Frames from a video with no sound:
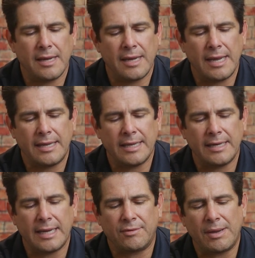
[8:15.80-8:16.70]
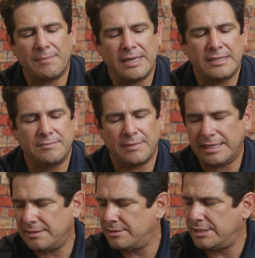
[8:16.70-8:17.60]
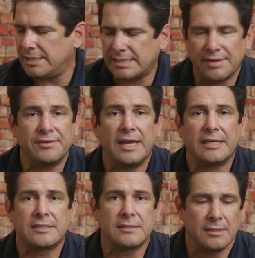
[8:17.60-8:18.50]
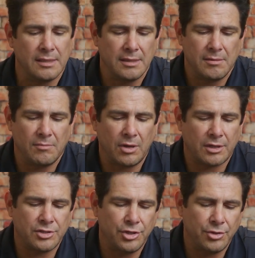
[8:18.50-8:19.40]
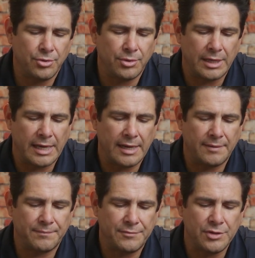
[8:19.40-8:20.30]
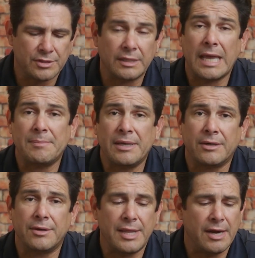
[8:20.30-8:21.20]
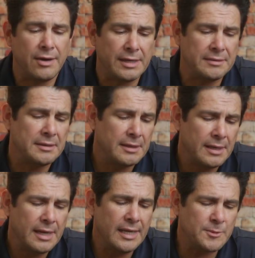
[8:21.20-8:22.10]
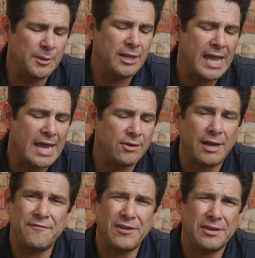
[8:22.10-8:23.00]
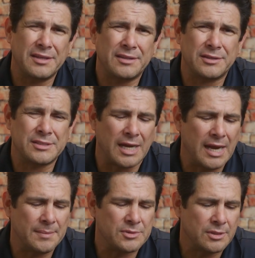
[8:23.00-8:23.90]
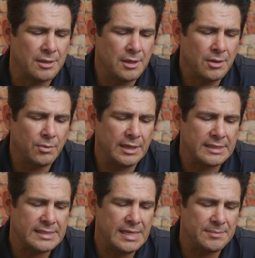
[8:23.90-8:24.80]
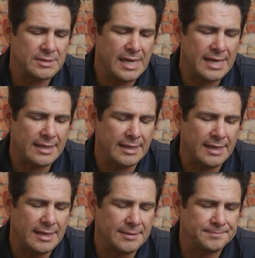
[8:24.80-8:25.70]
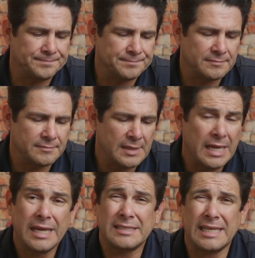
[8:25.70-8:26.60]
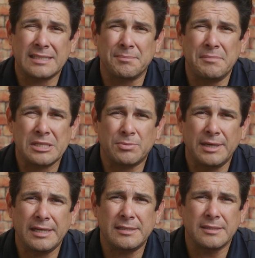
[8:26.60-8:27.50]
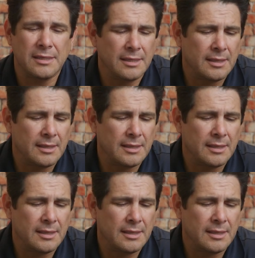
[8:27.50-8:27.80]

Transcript: grabbed my G7X Mark II, and I used the light meter in there, and it's pretty accurate. I found that there's times when it seems like it's get some misreads.